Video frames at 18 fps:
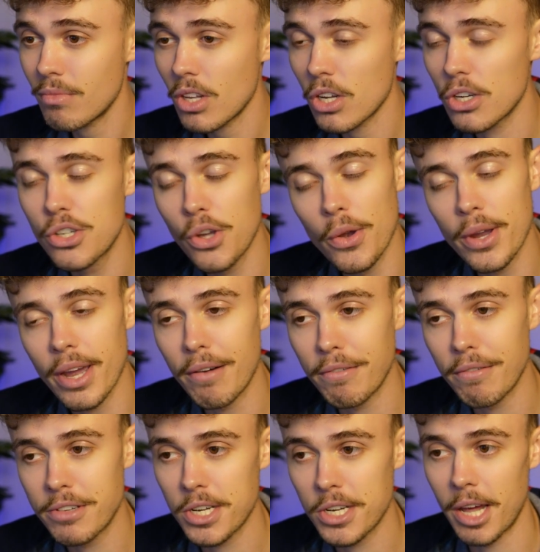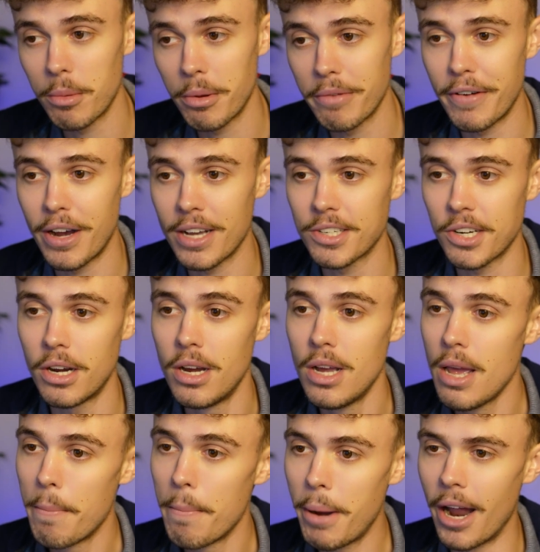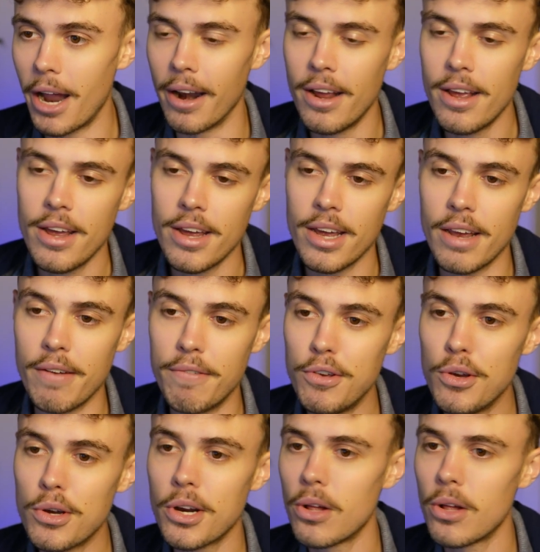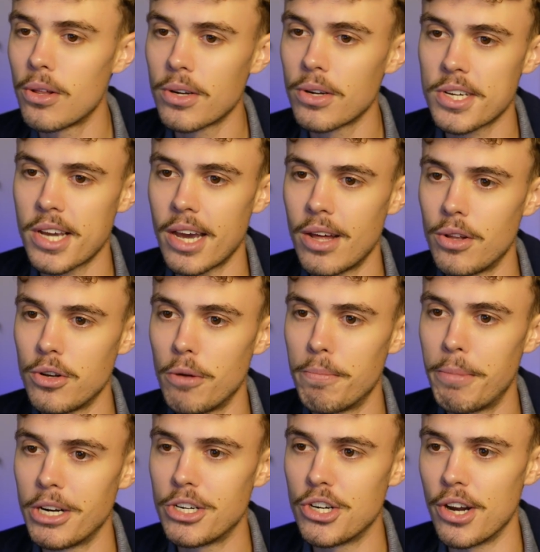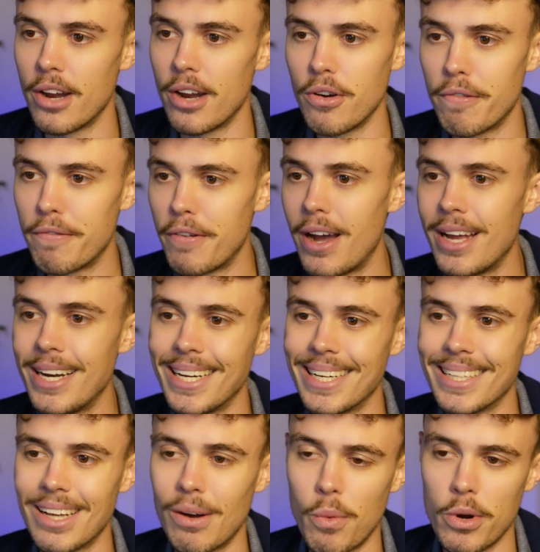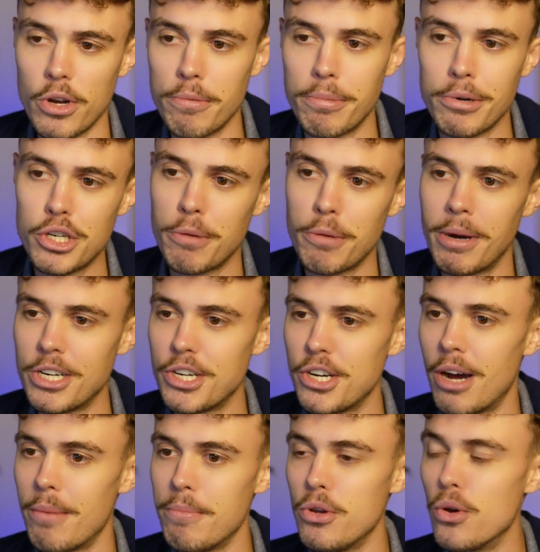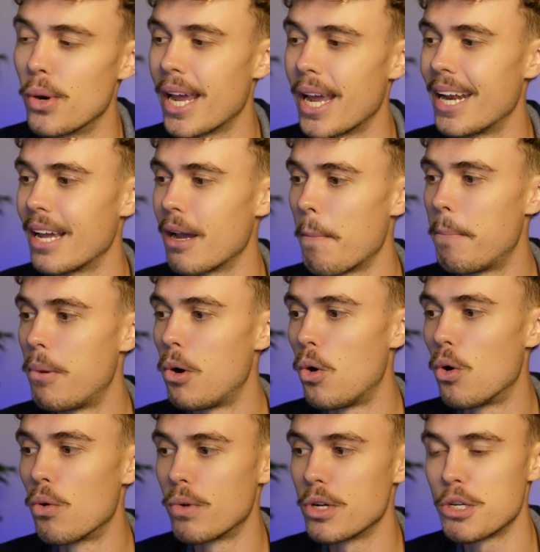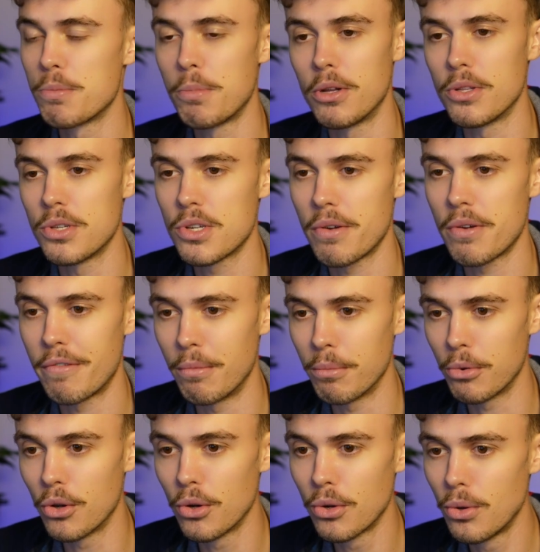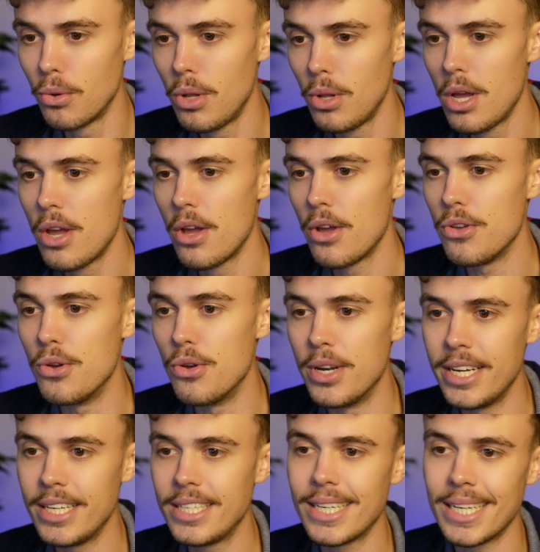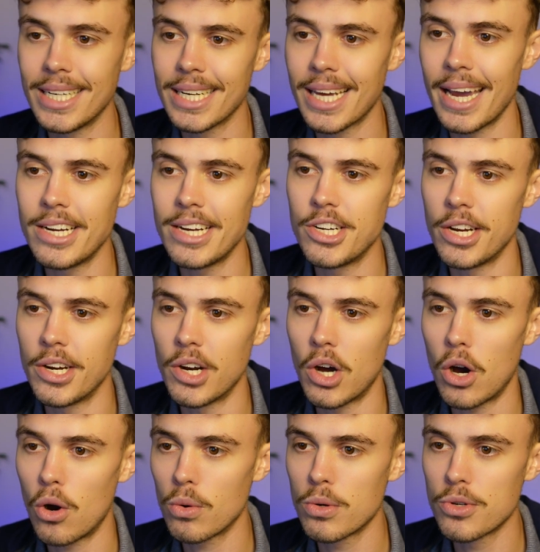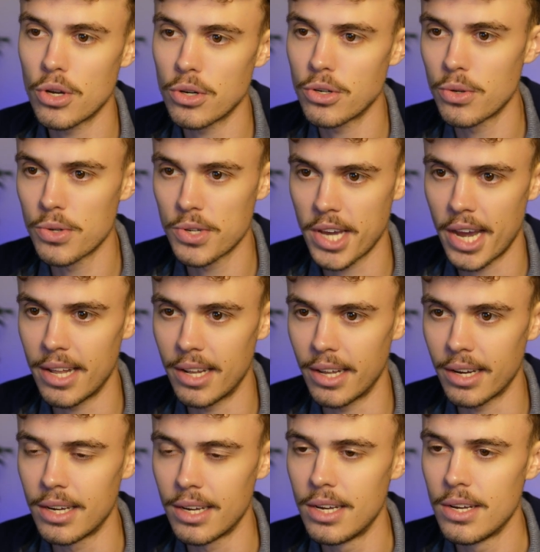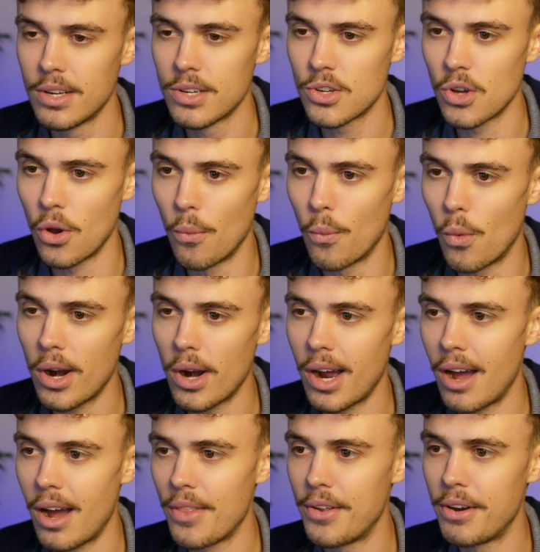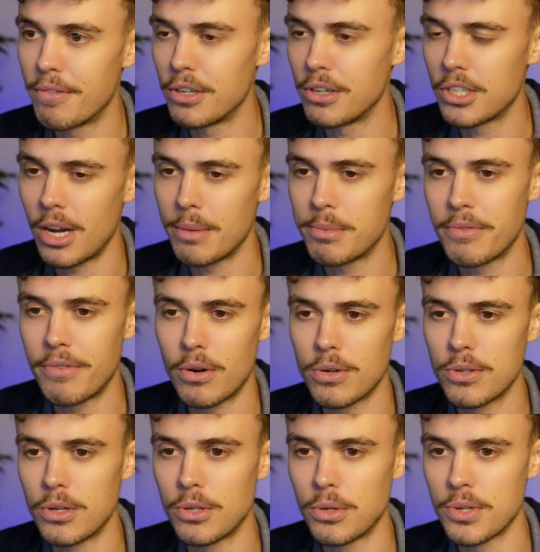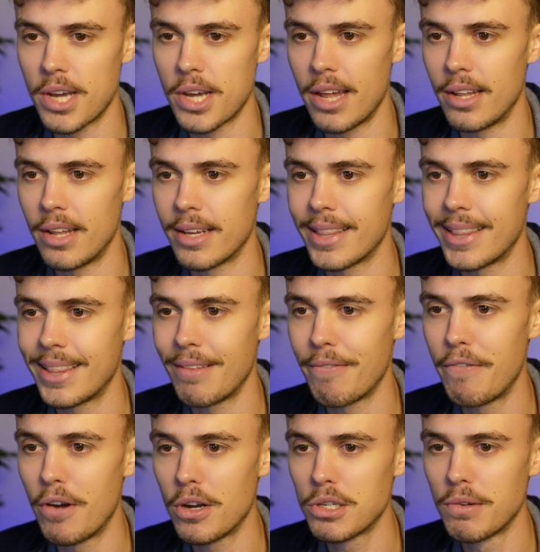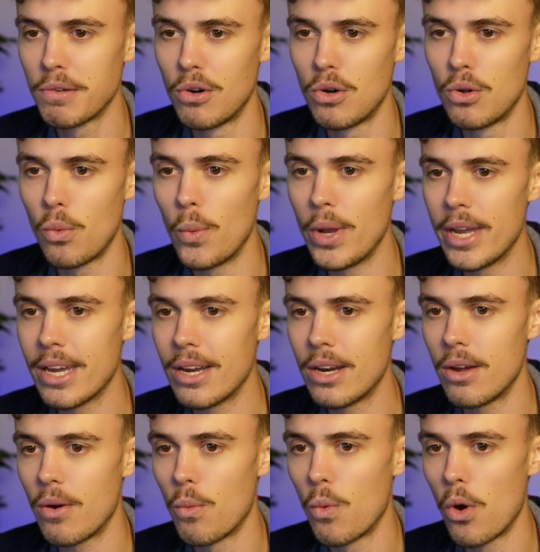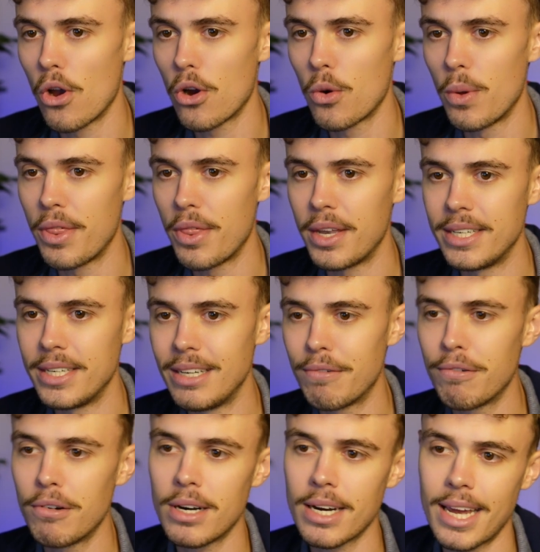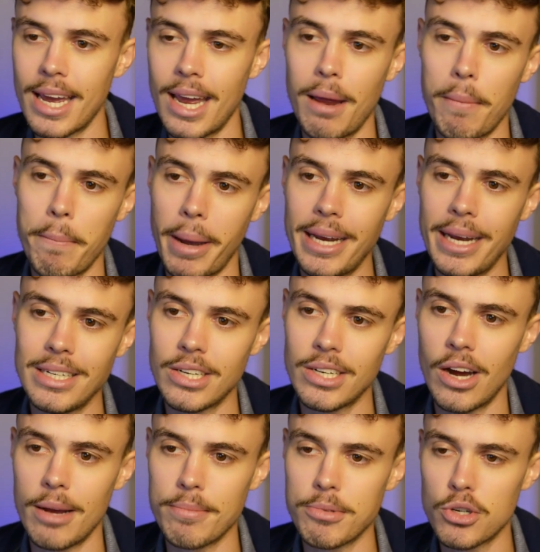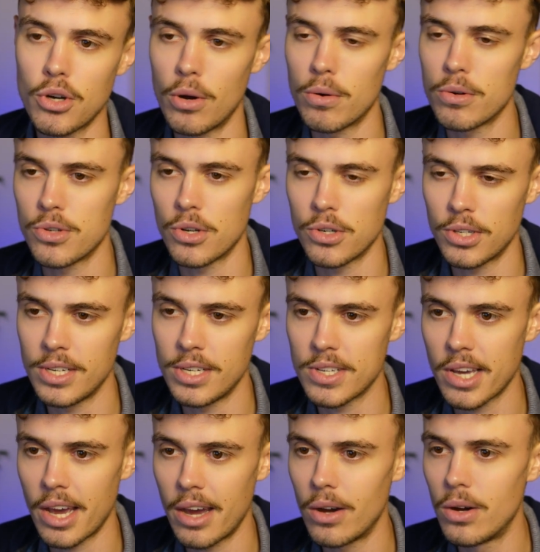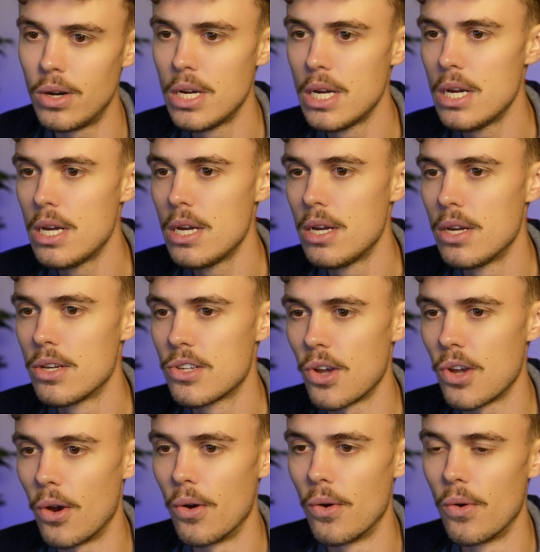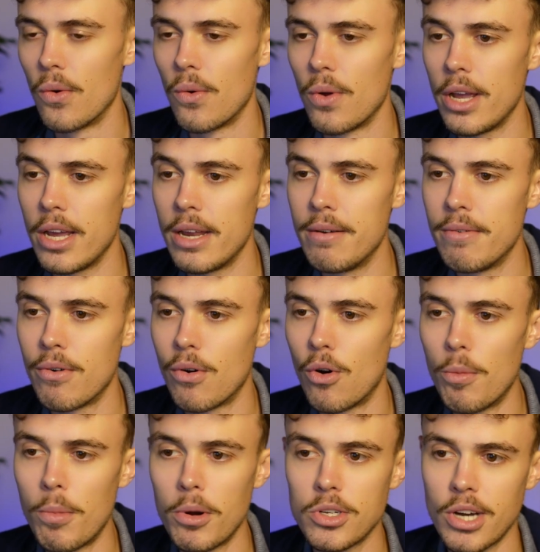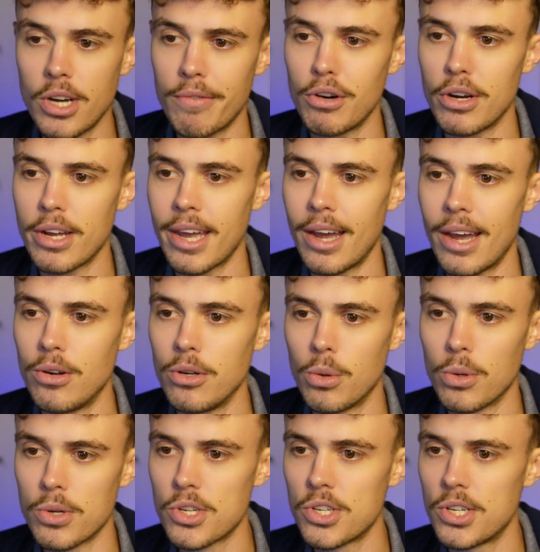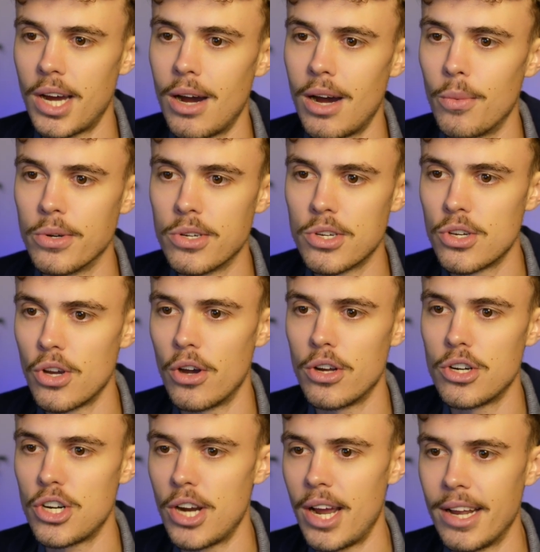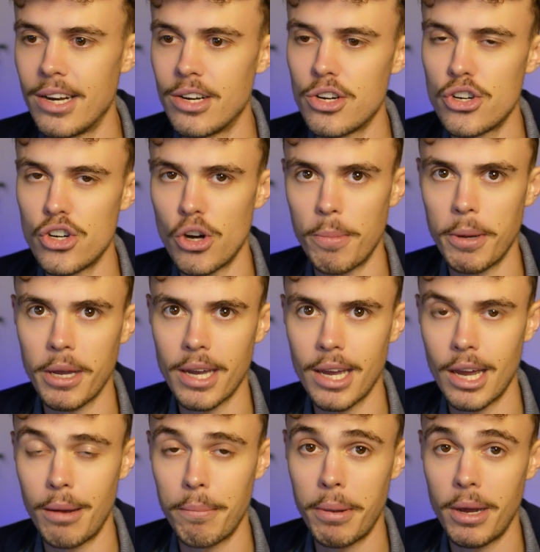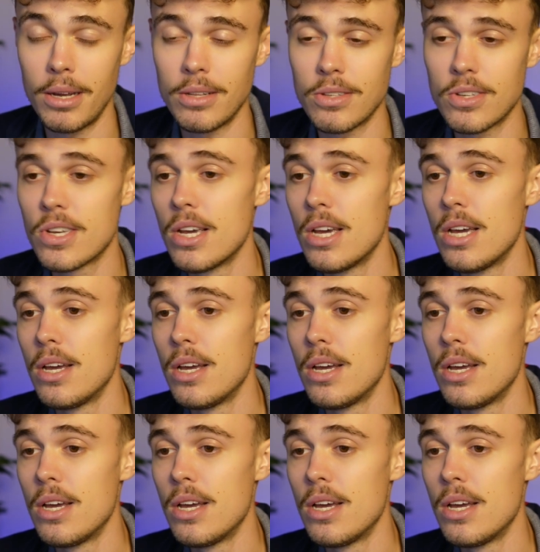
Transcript: So you can scale a bit faster. But if you can no longer scale on your budget and you're finding that when you put your budget up, you're getting a poor response from Google, you need to engage in horizontal scaling. So what are the different types of horizontal scaling? First of all, we can work with different campaign types to horizontally scale. So in almost every account, you'll start with search and shopping campaigns.